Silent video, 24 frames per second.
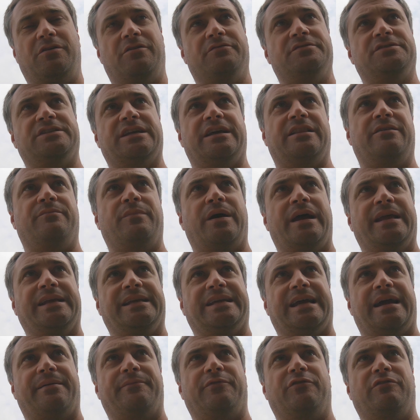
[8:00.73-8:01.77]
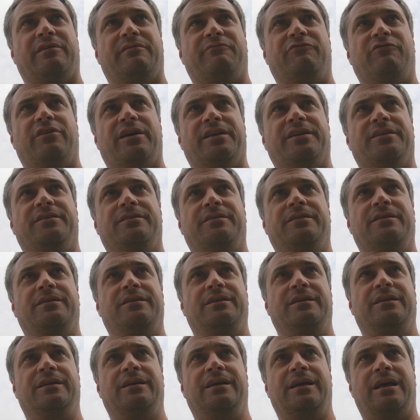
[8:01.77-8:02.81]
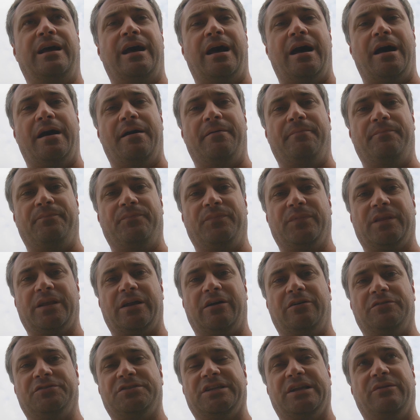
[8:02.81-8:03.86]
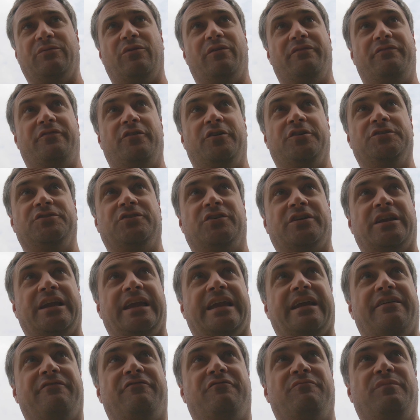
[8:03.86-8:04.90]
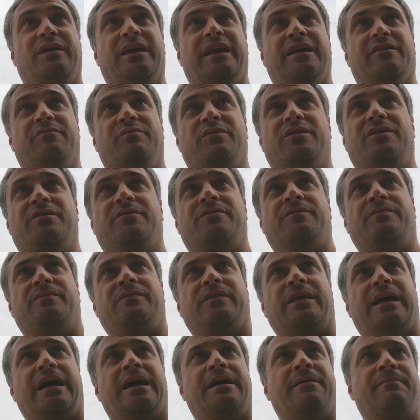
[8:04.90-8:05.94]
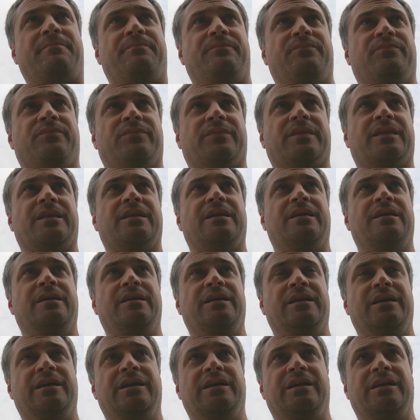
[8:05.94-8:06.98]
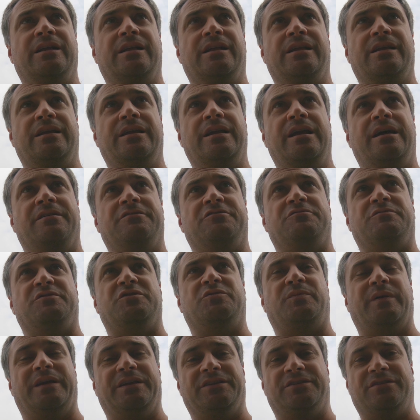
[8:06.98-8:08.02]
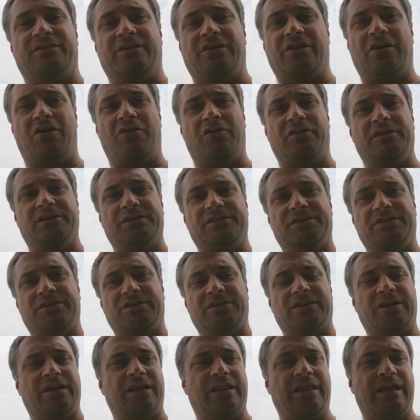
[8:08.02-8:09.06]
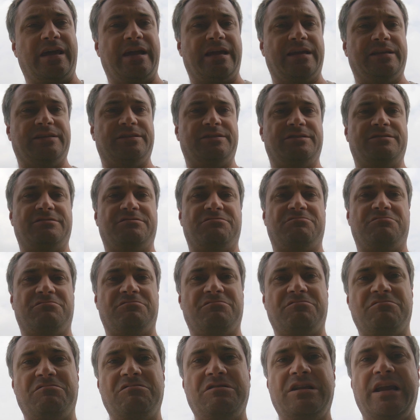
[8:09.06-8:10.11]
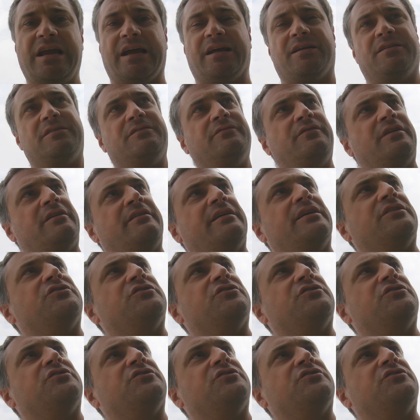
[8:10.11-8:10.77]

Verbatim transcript: I've set the main camera up running um, I'll see what footage I can get from here but um, yeah I've just been speaking to the guys there's yeah very